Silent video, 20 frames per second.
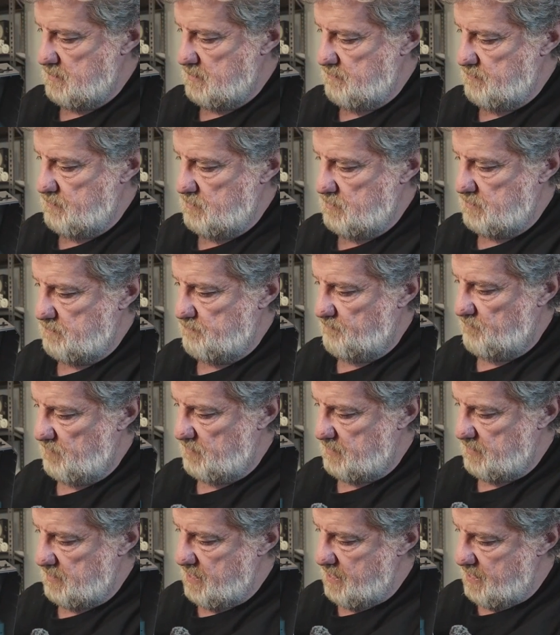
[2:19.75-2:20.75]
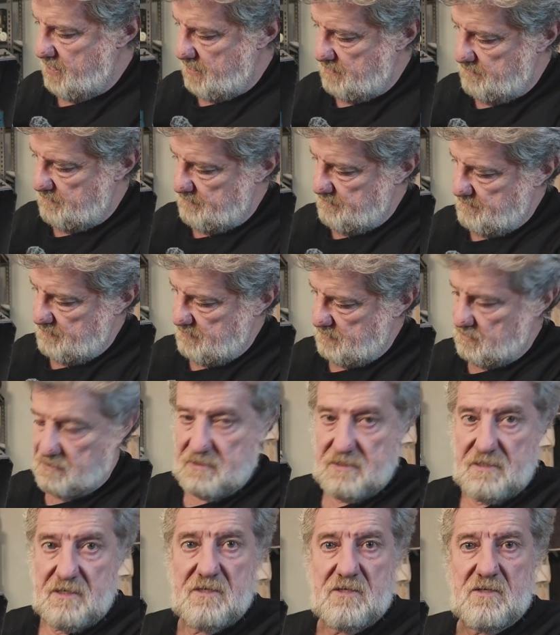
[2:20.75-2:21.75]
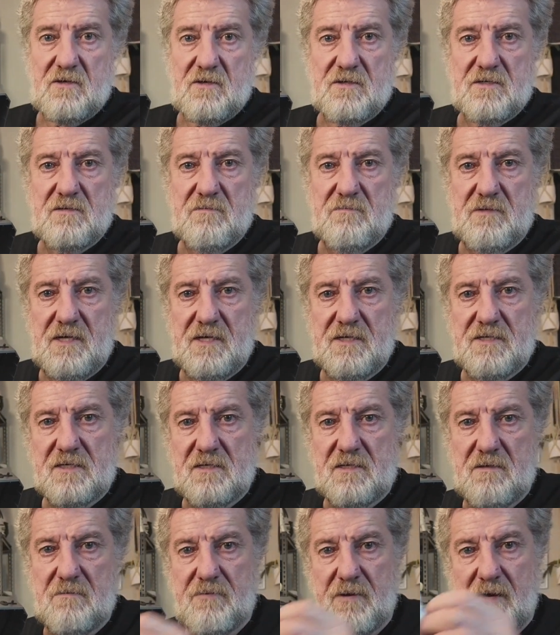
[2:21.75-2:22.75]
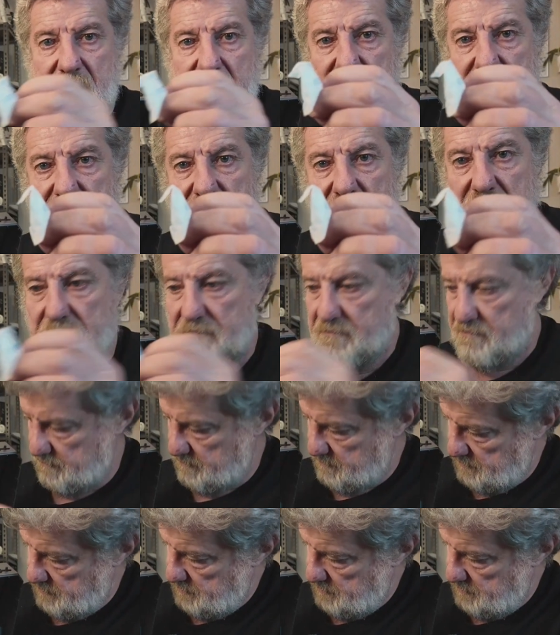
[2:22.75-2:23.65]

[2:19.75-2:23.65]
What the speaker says: So if you just flick it out, you'll see it's got some desiccant packs in it.